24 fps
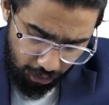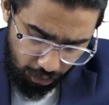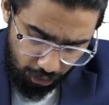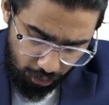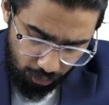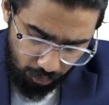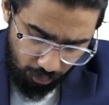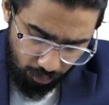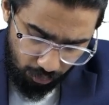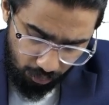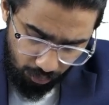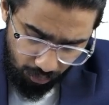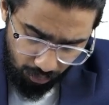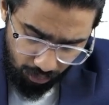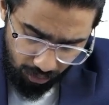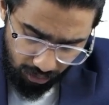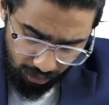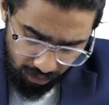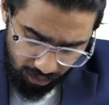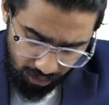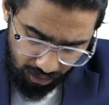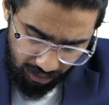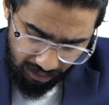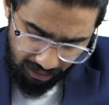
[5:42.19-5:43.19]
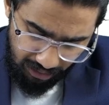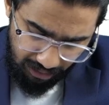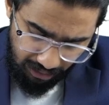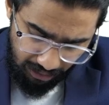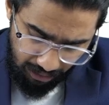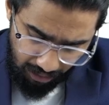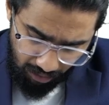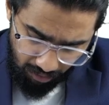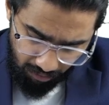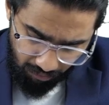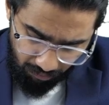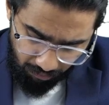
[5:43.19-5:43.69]
2,
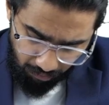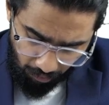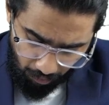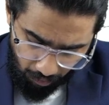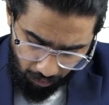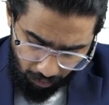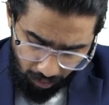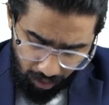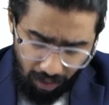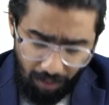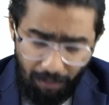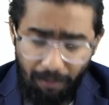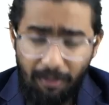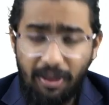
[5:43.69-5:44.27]
3, 4,